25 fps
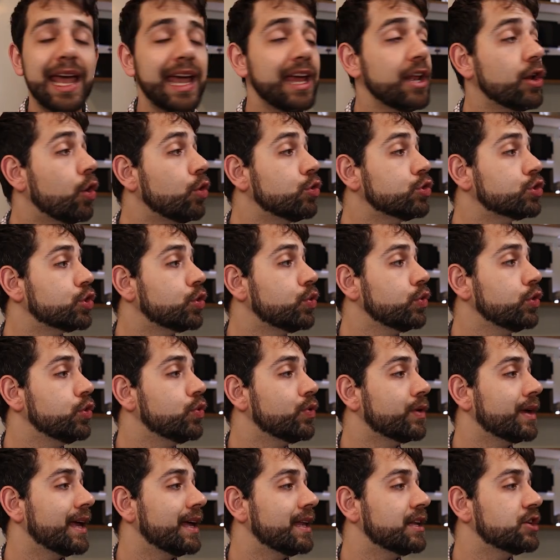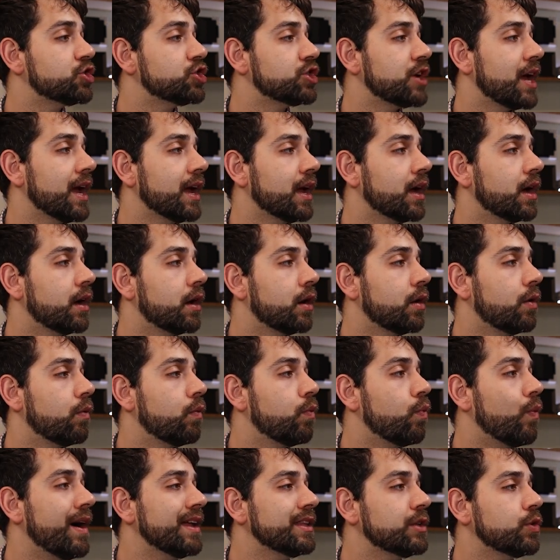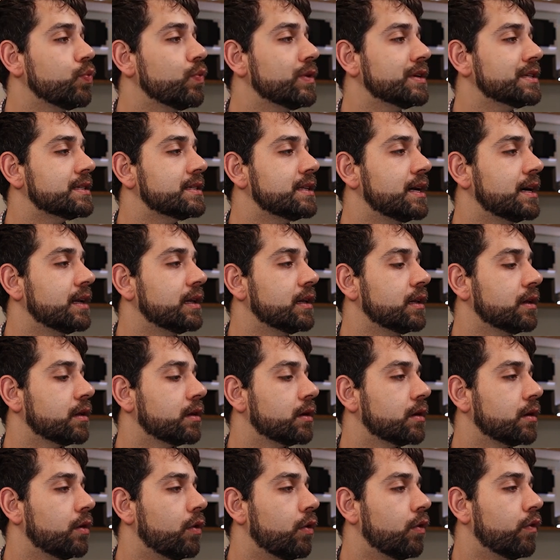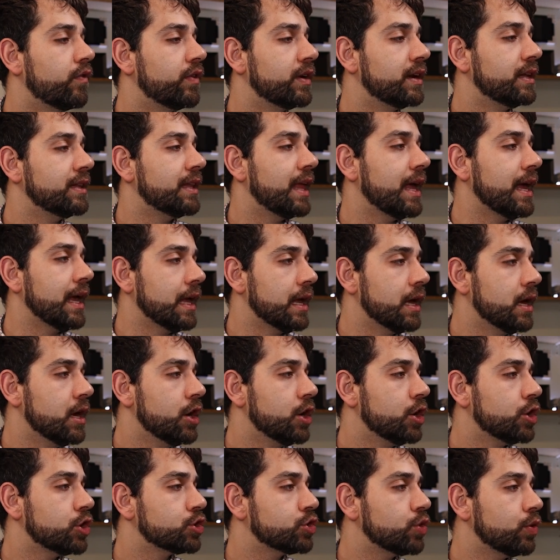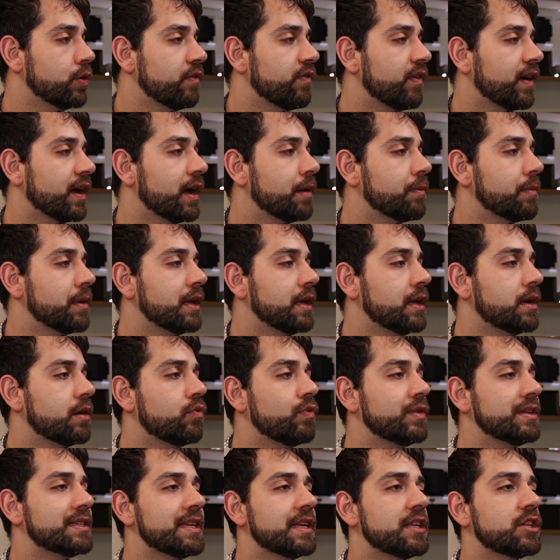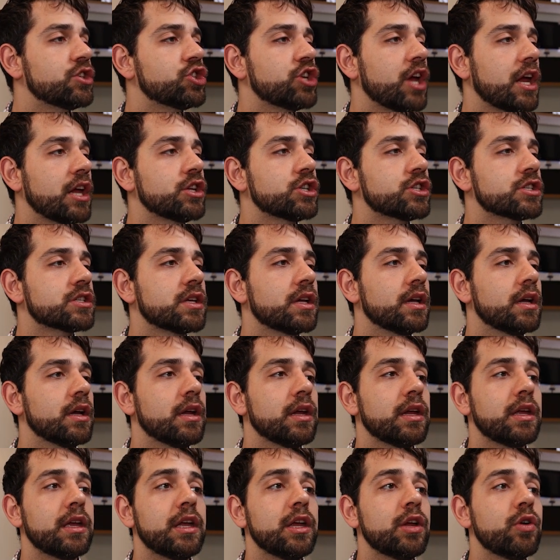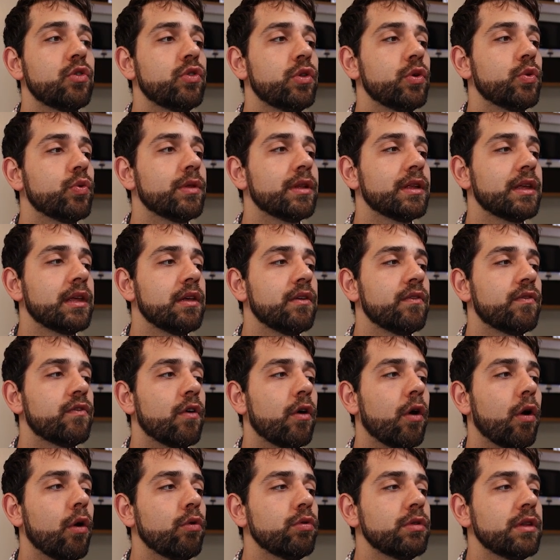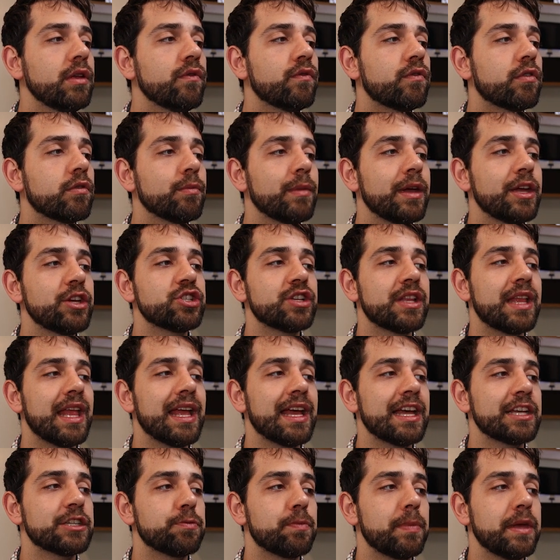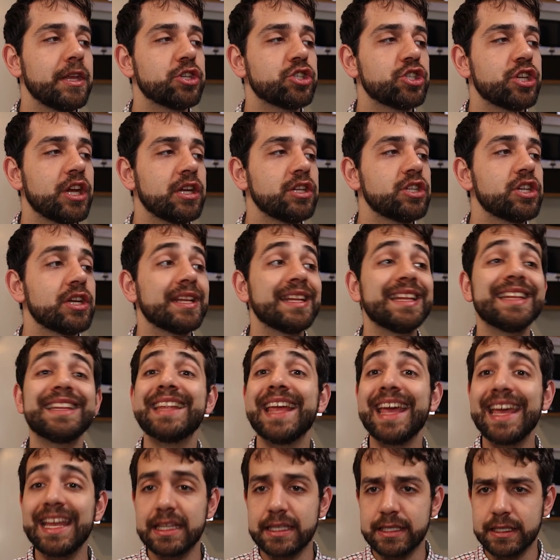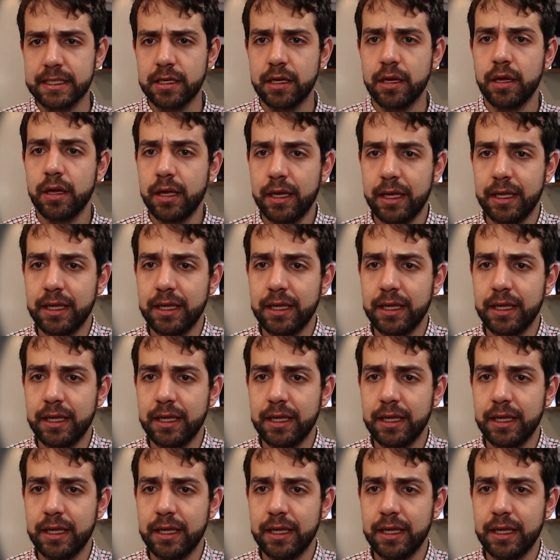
And also you can check what was done over the day. So if I come here, recent changes, here they will give all the information that has been changed and the dates.